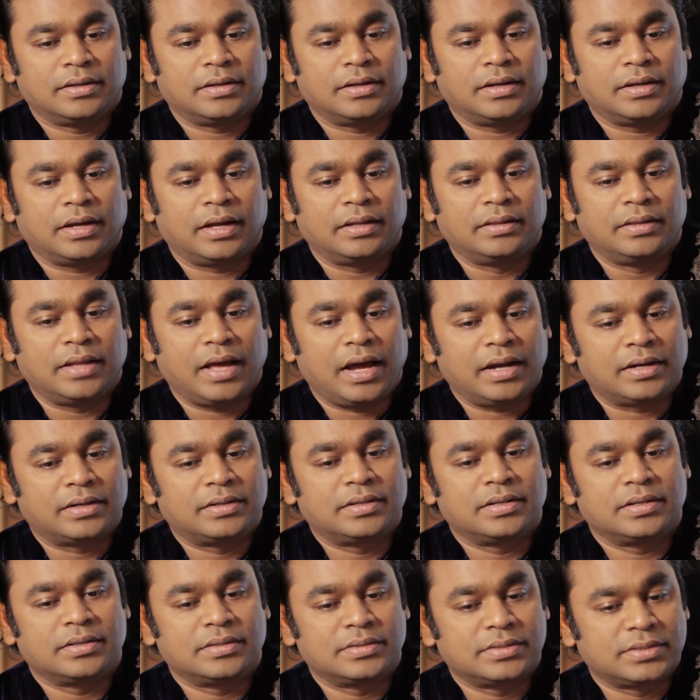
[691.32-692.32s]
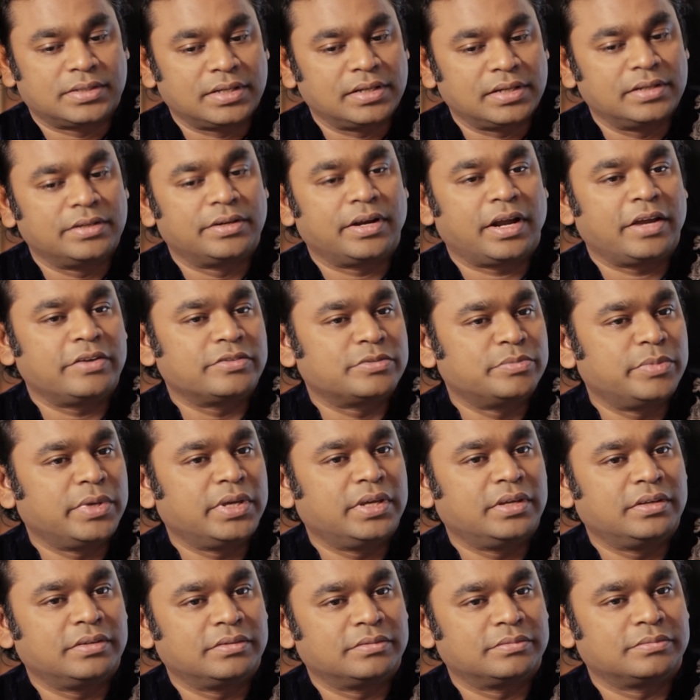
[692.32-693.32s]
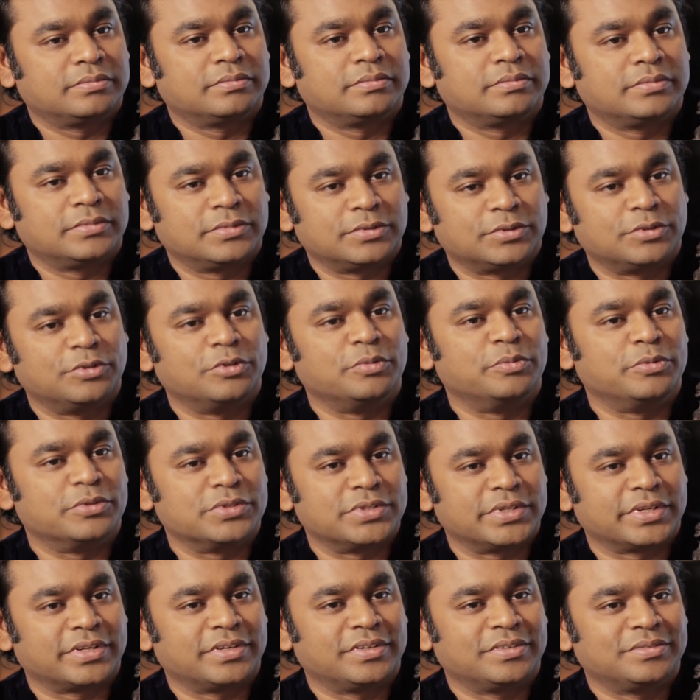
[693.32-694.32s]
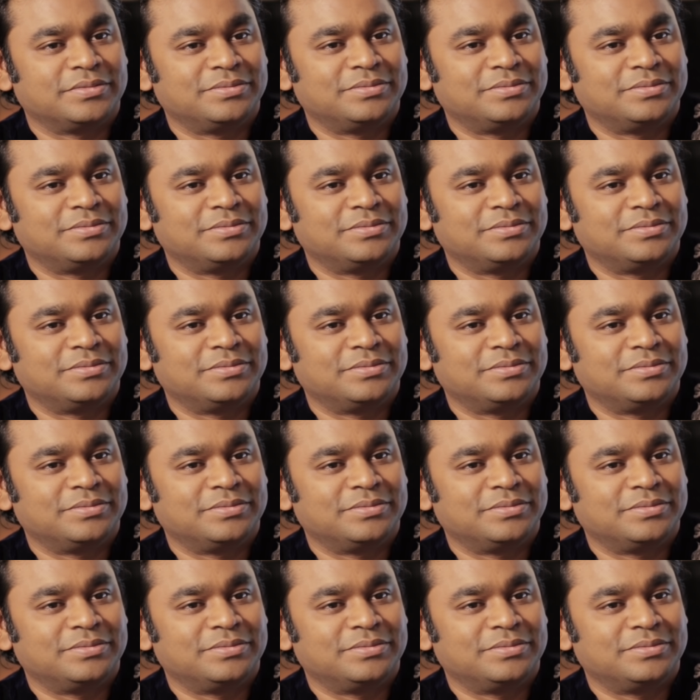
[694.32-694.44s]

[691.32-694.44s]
And that still drives me to do music.